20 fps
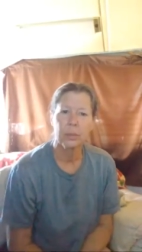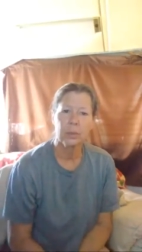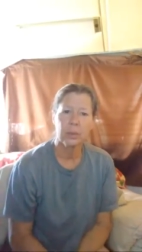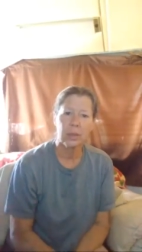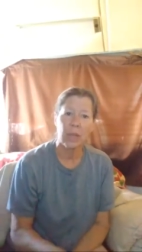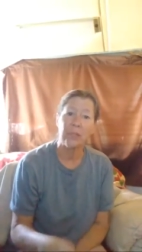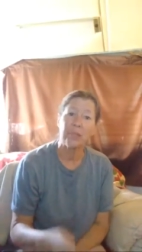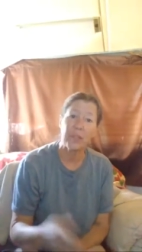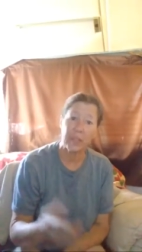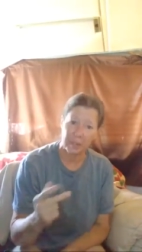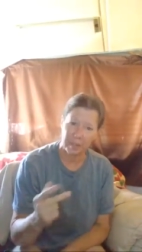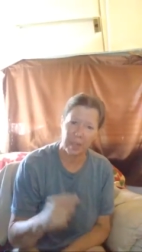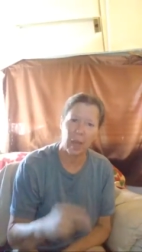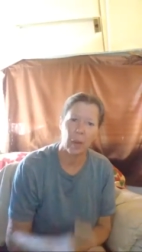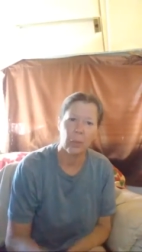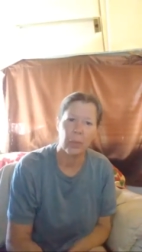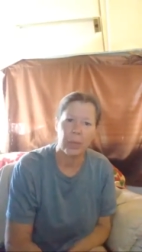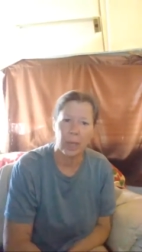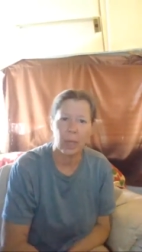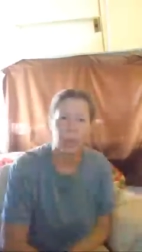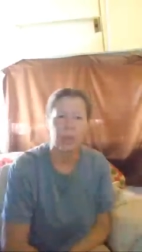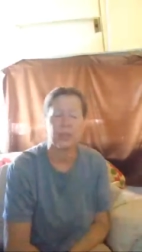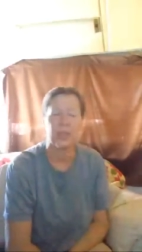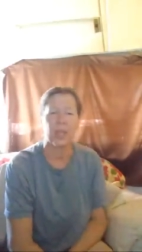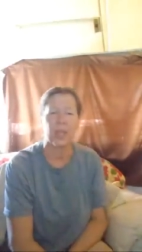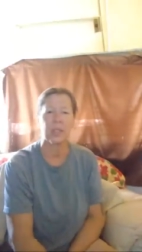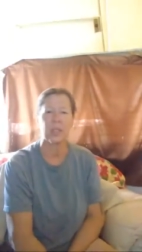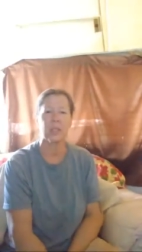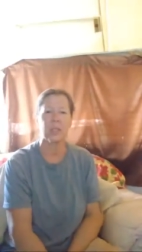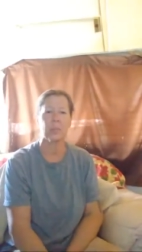Now figure that one out if
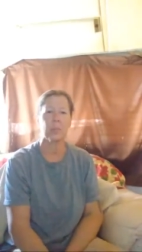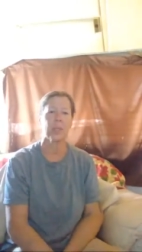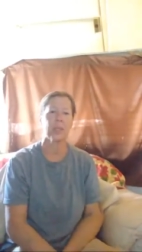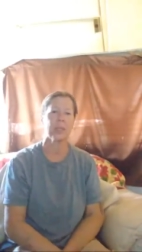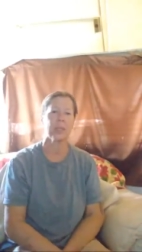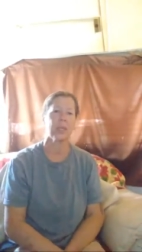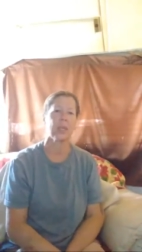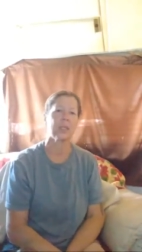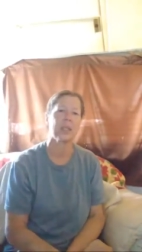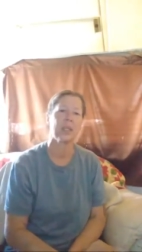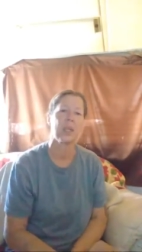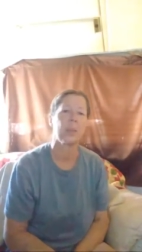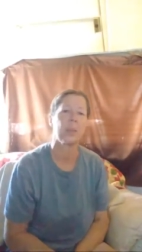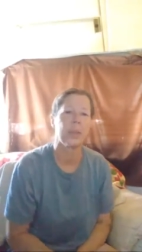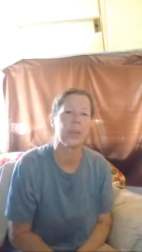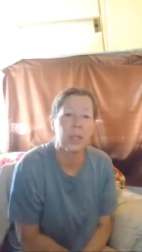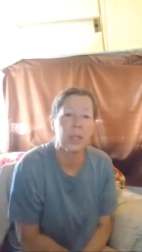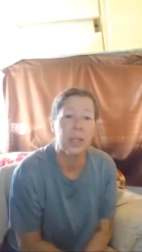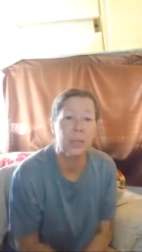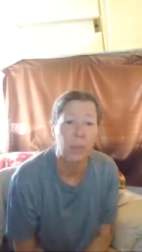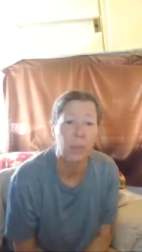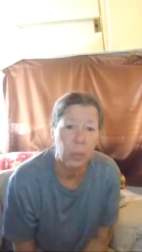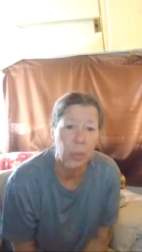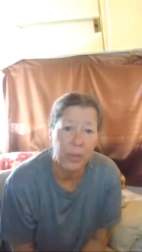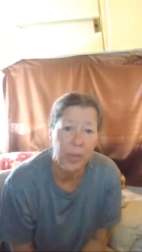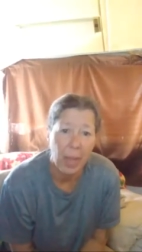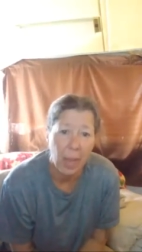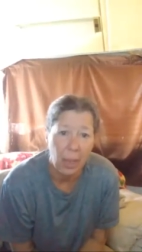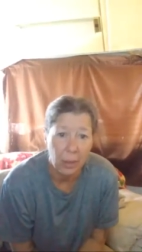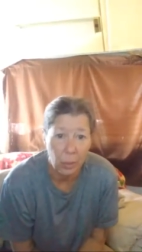that doesn't make sense, and I'm going to leave it with
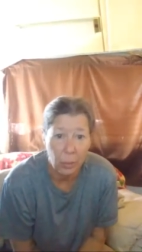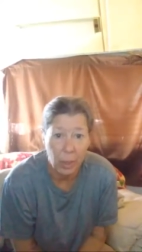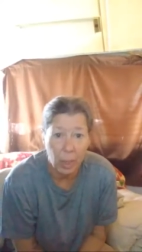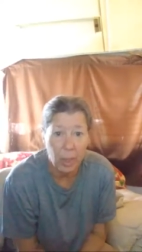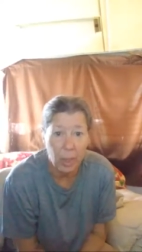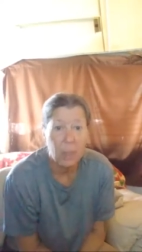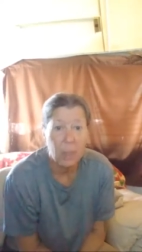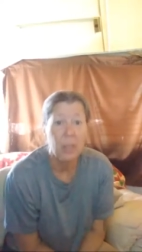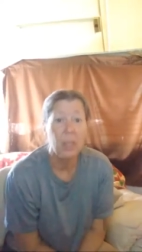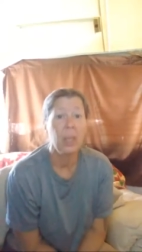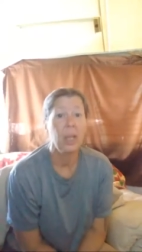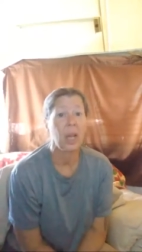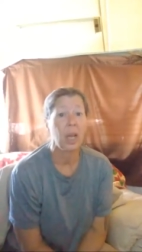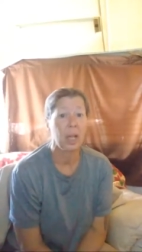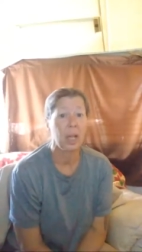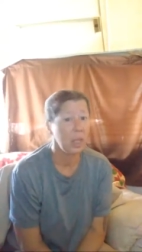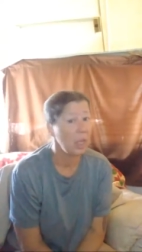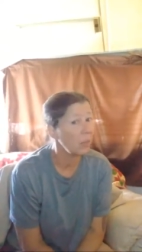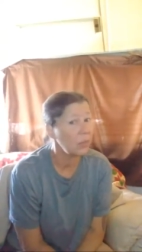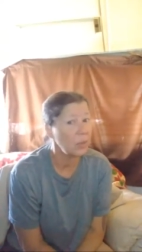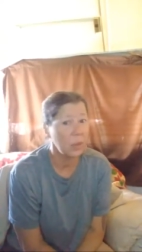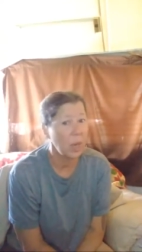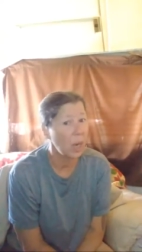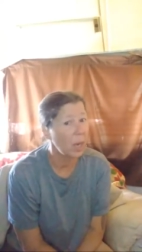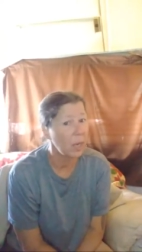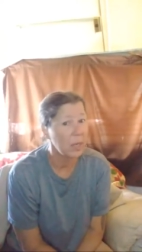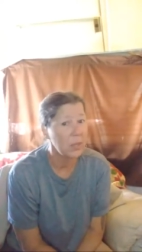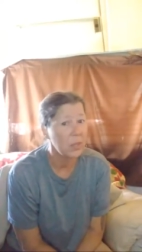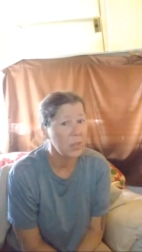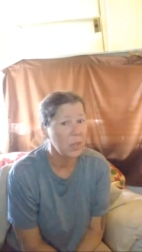that, okay? I love you
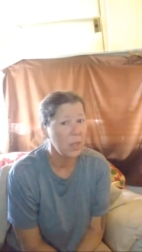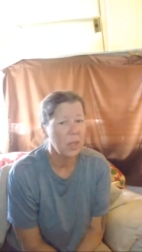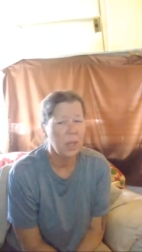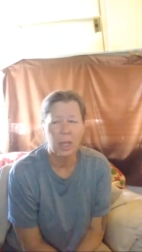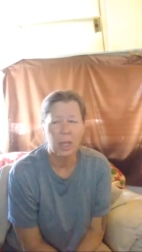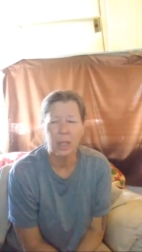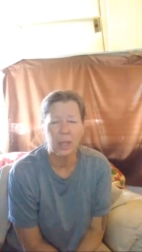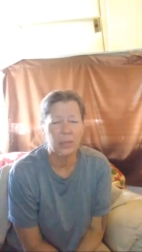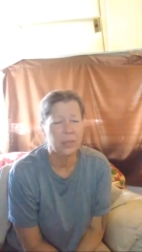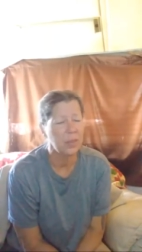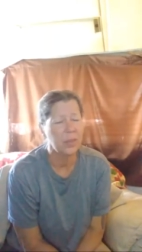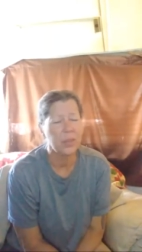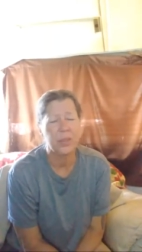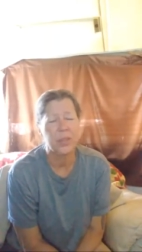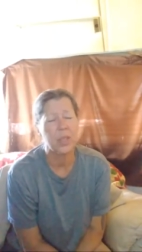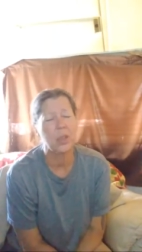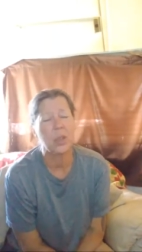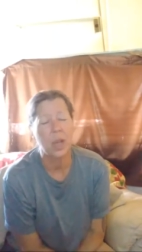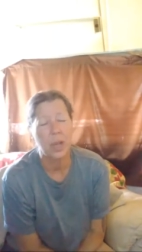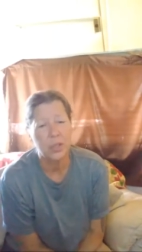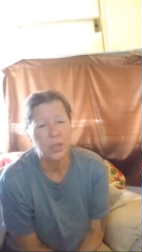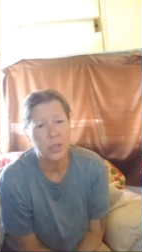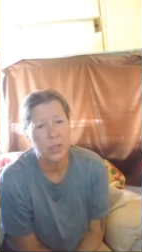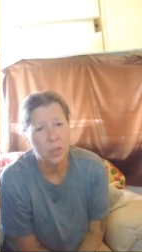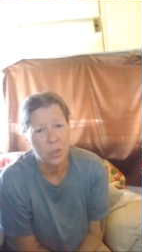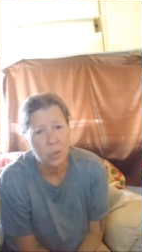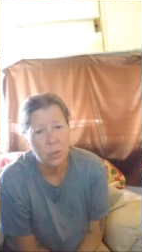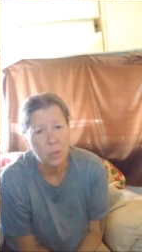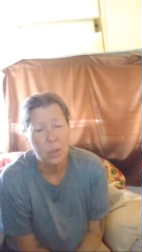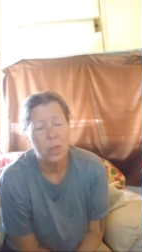guys. I love everything you guys
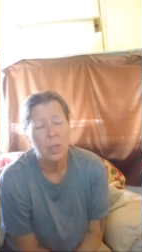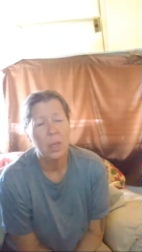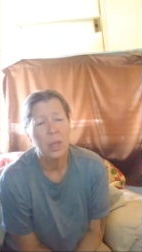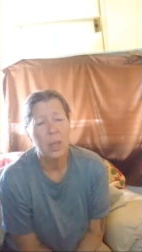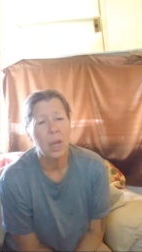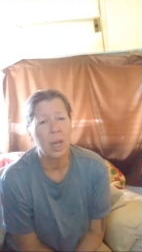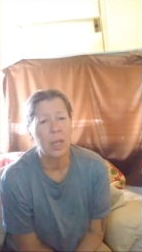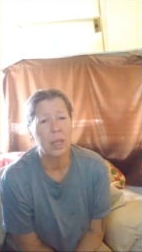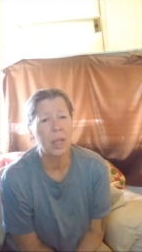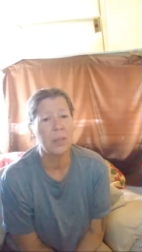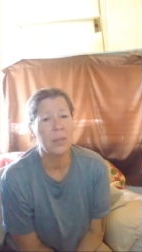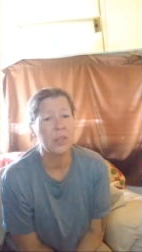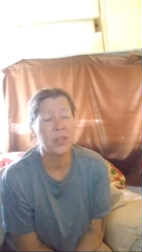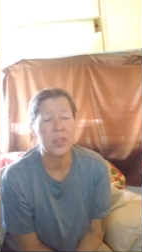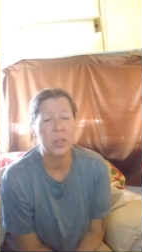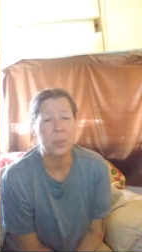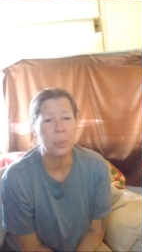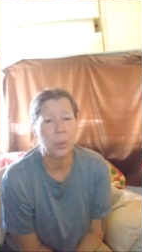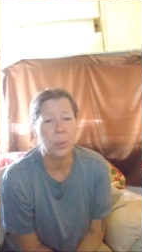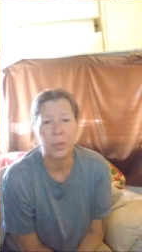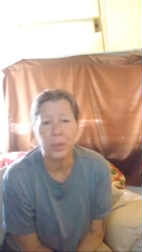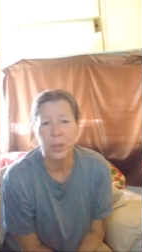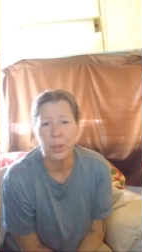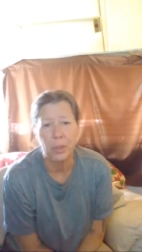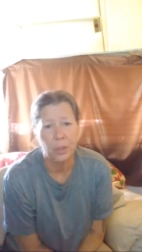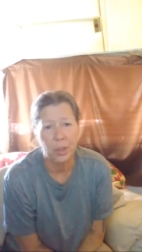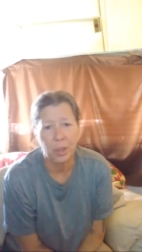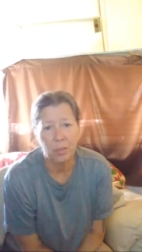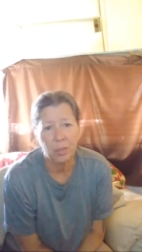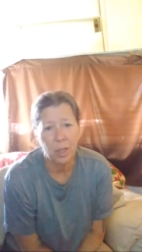do. I love the support that
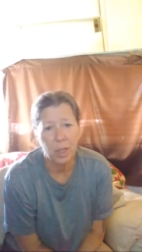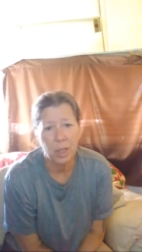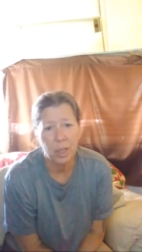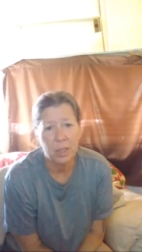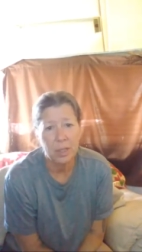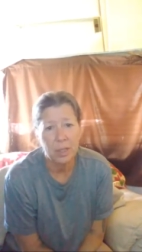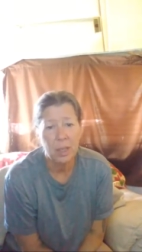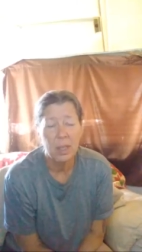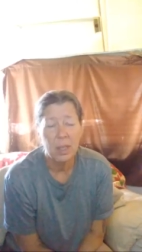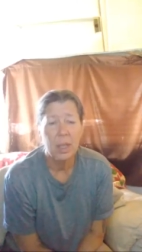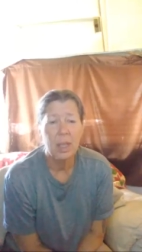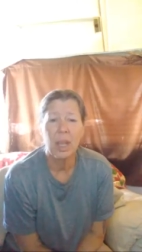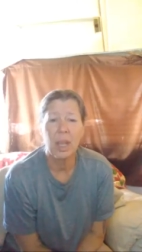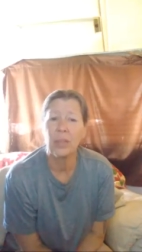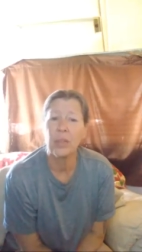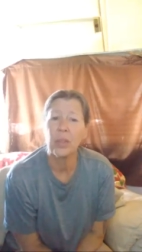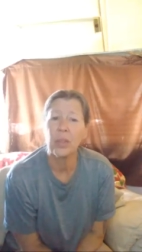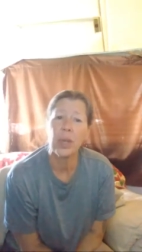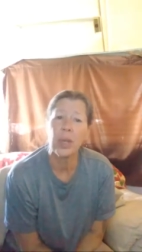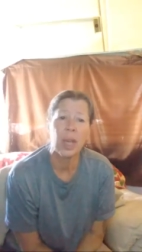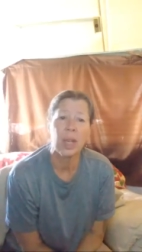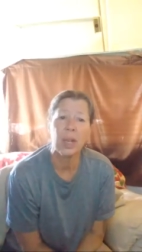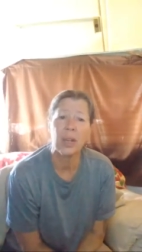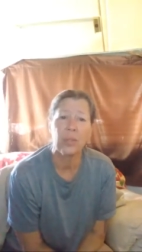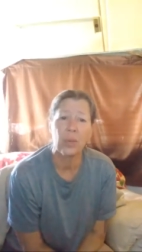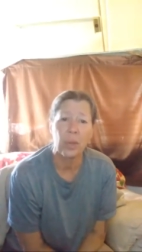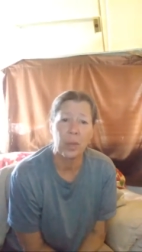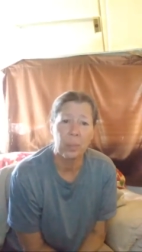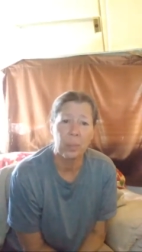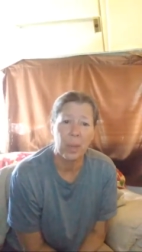you're giving us. If you can't
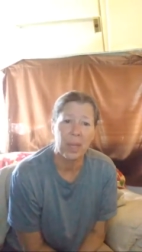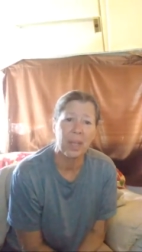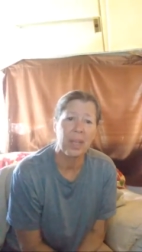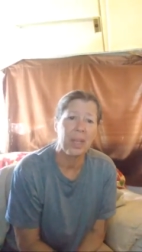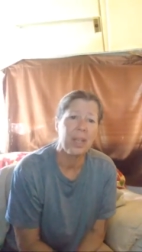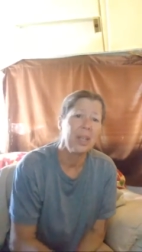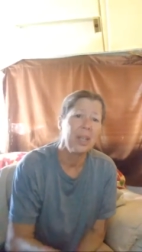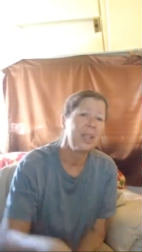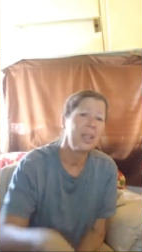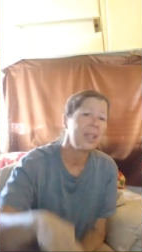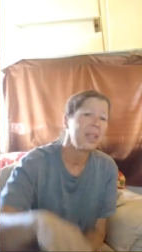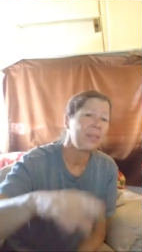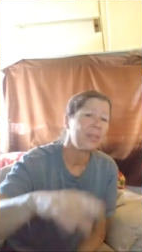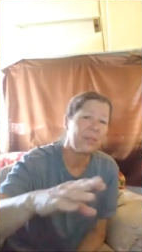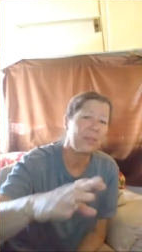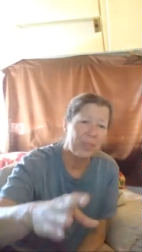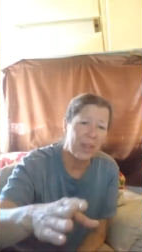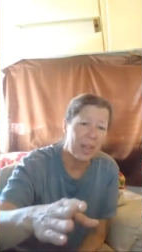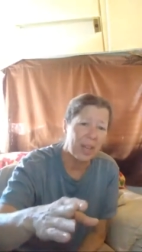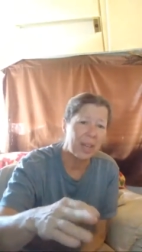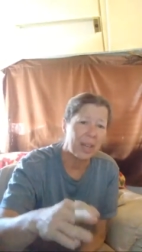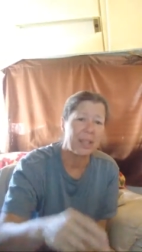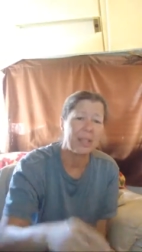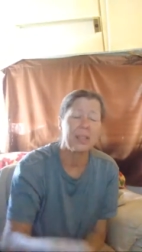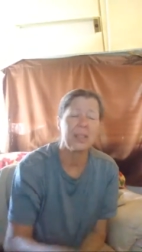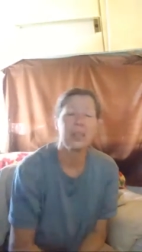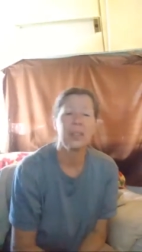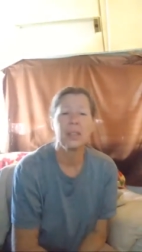afford money, fine.